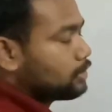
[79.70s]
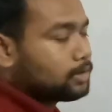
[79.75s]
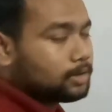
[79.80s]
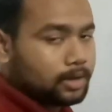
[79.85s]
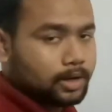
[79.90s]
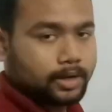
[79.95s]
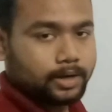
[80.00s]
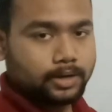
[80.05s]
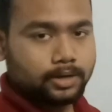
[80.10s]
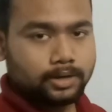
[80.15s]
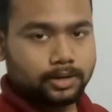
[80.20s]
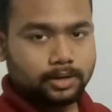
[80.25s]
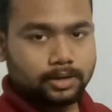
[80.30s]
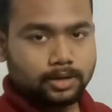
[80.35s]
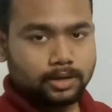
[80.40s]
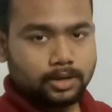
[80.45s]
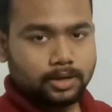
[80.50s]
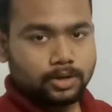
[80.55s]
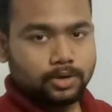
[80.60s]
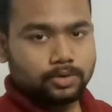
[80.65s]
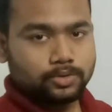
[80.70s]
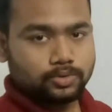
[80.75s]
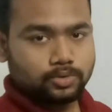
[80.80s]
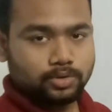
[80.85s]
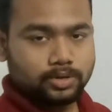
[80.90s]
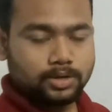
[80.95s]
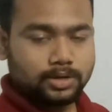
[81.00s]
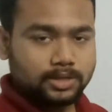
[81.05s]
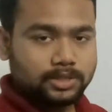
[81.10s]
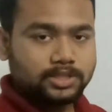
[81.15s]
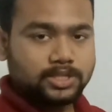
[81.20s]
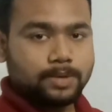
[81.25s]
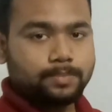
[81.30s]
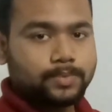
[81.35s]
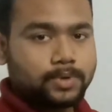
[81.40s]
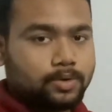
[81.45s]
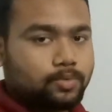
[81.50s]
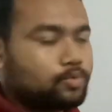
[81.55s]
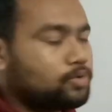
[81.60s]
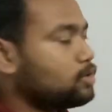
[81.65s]
got it? So in this
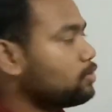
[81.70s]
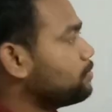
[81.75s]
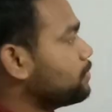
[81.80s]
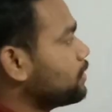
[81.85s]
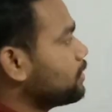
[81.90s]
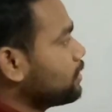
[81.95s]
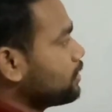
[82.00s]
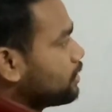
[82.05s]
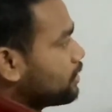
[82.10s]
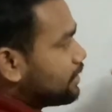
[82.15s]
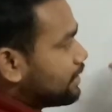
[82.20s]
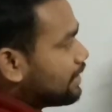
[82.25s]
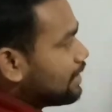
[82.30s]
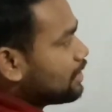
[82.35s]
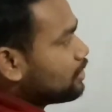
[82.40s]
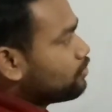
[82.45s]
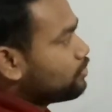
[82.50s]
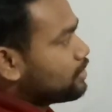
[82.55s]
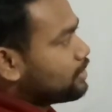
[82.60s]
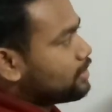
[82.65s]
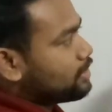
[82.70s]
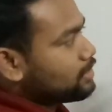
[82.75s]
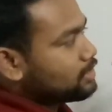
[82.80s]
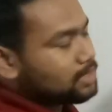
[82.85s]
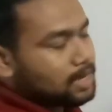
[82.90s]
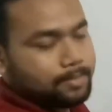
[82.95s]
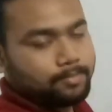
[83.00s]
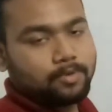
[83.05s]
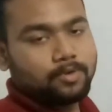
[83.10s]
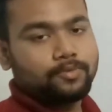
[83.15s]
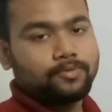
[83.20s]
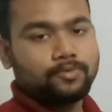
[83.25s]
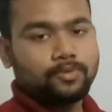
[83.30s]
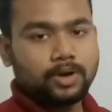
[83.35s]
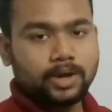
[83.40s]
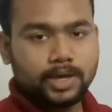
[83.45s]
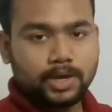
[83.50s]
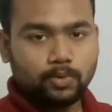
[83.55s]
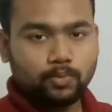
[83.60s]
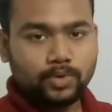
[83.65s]
chapter we'll be dealing with this type of
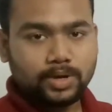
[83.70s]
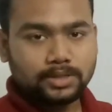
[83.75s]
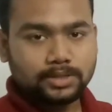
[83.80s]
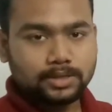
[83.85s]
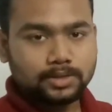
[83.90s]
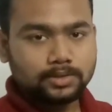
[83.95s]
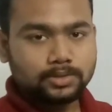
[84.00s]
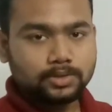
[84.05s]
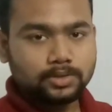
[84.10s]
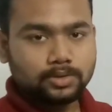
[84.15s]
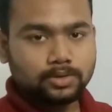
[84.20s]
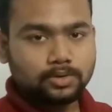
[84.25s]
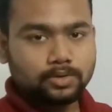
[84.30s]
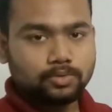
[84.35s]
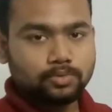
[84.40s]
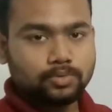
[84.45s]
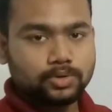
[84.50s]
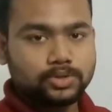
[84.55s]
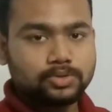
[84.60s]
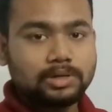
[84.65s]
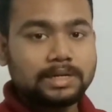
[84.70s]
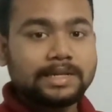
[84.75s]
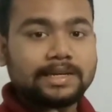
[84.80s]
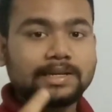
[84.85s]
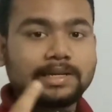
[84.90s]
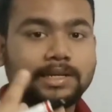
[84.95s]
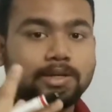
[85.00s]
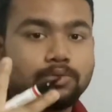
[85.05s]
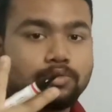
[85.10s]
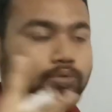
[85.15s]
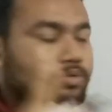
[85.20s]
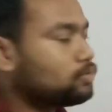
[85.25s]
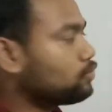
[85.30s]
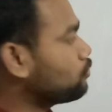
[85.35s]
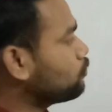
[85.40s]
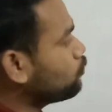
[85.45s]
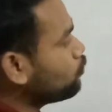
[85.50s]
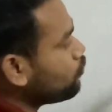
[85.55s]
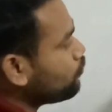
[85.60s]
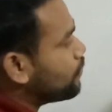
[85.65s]
equations which will include
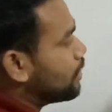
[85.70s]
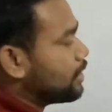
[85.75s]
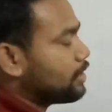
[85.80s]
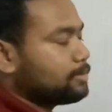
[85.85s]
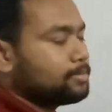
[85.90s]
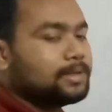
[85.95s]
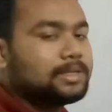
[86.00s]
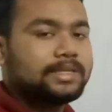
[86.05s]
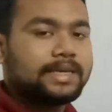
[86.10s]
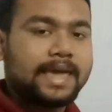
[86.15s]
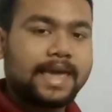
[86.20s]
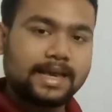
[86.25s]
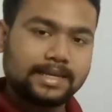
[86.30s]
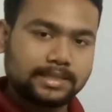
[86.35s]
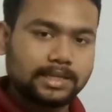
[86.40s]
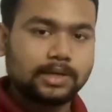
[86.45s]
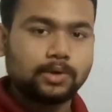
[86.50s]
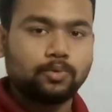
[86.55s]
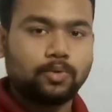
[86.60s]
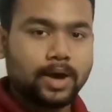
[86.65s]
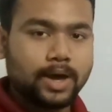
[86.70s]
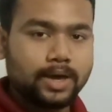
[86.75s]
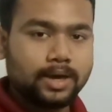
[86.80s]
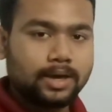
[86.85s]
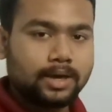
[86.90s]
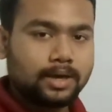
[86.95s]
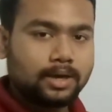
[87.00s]
two variables x and y,